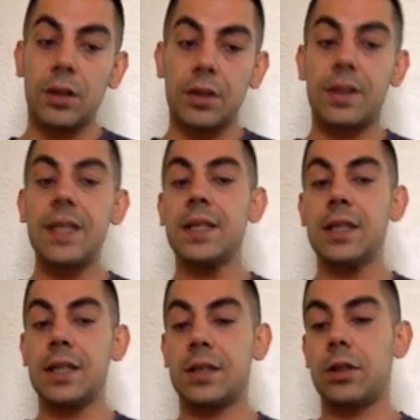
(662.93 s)

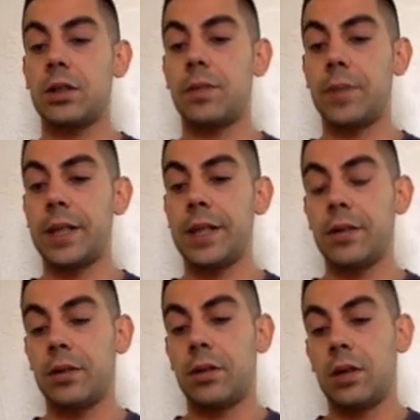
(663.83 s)
this is going to
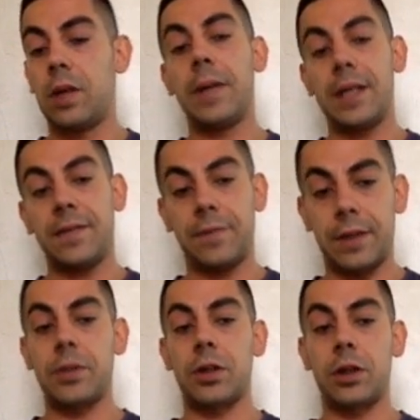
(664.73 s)
be a place for
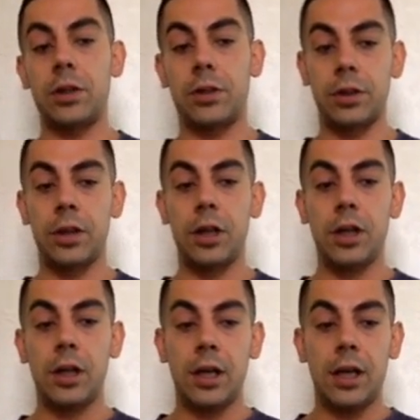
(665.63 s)
them to go to.
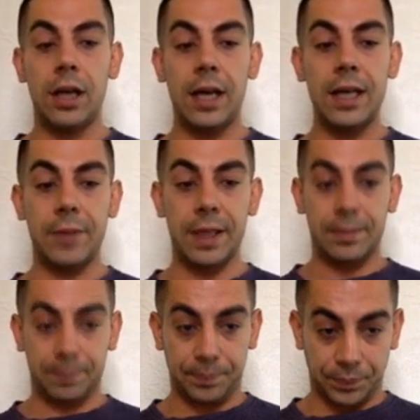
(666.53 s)
Anyway,
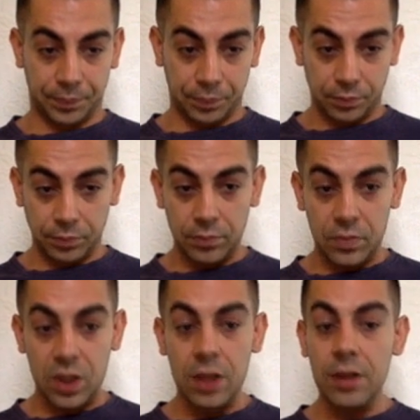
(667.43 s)

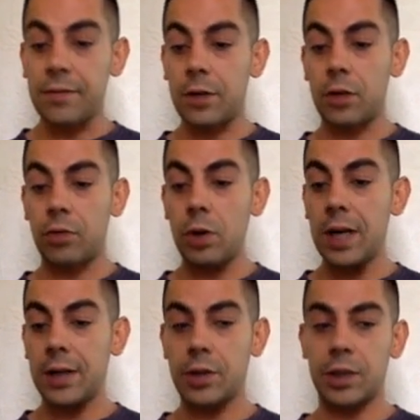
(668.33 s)
they've got a
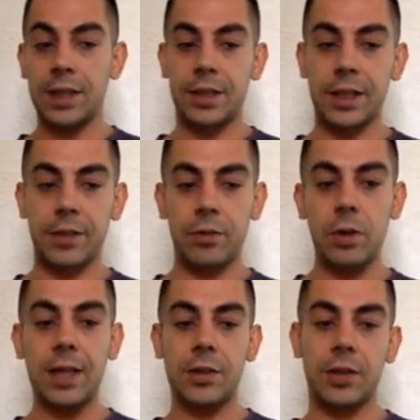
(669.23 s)
rollout strategy. The
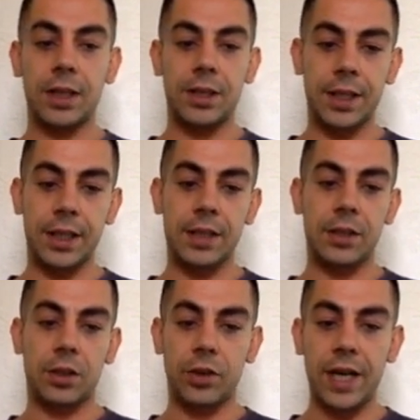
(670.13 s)
rollout strategy is
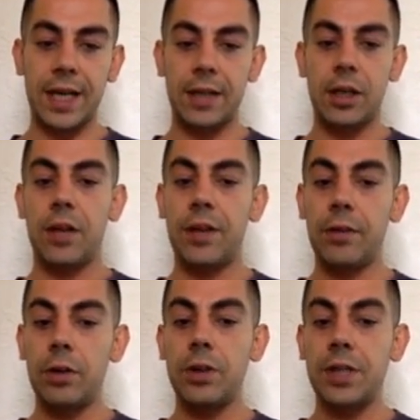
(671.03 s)
to create
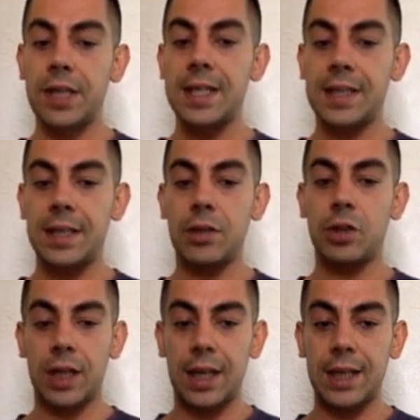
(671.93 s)
their own
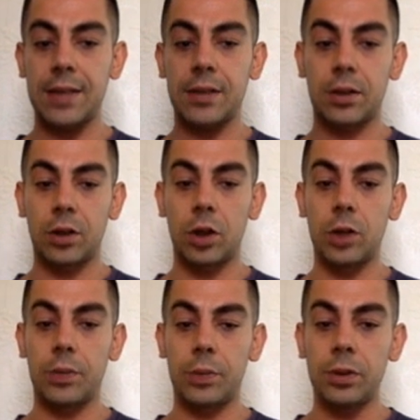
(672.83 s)
decentralized
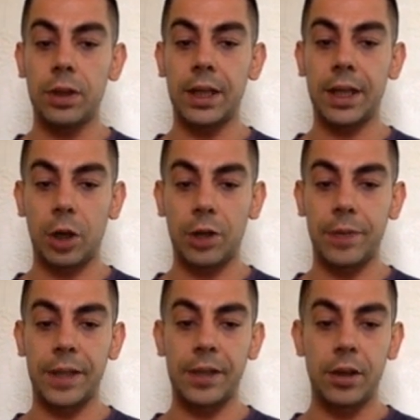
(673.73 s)
global
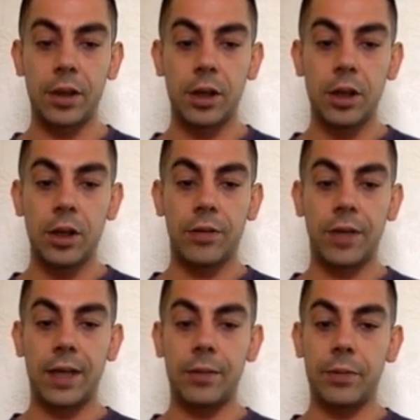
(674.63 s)
economy,
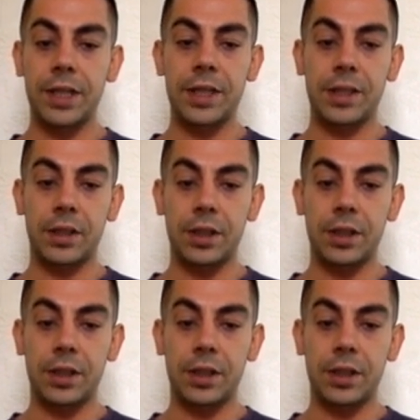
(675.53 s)
right? Which is,